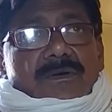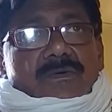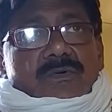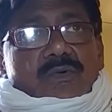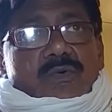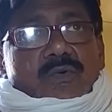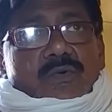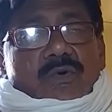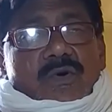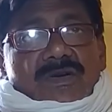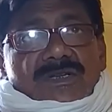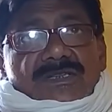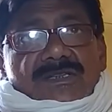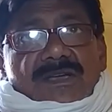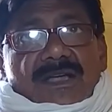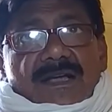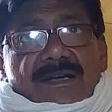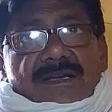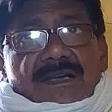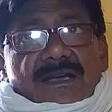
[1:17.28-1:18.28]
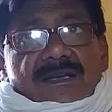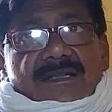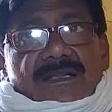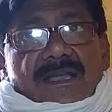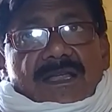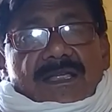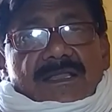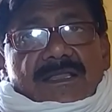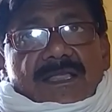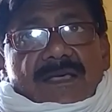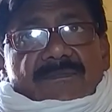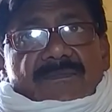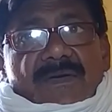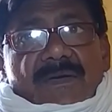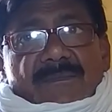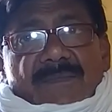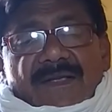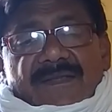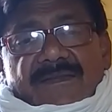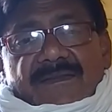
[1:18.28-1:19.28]
who constructed the
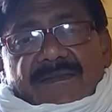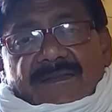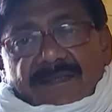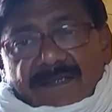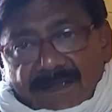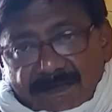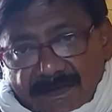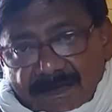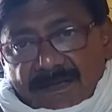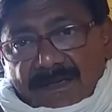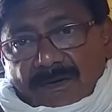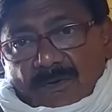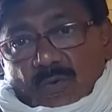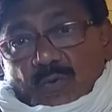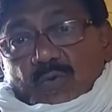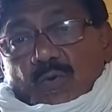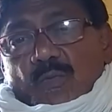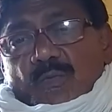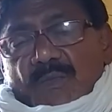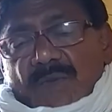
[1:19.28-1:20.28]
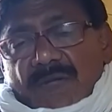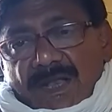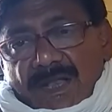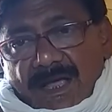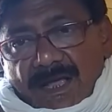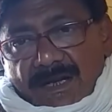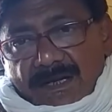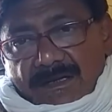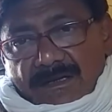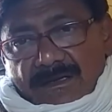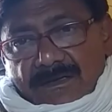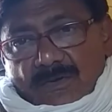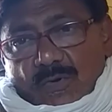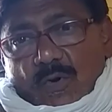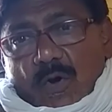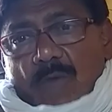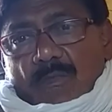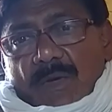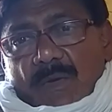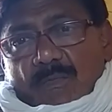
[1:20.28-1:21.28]
famous Qutub Minar to
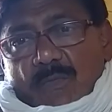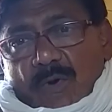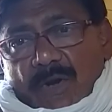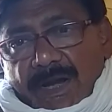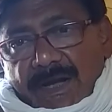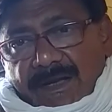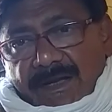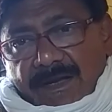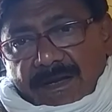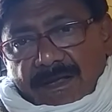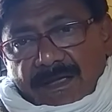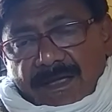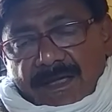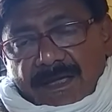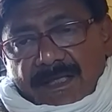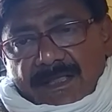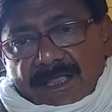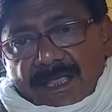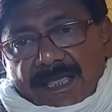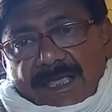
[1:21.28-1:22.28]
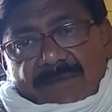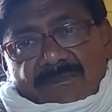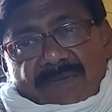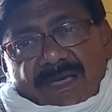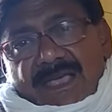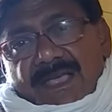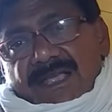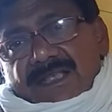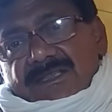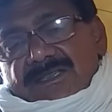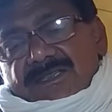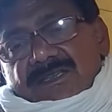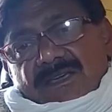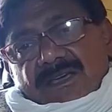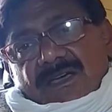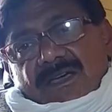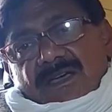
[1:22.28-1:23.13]
commemorate the image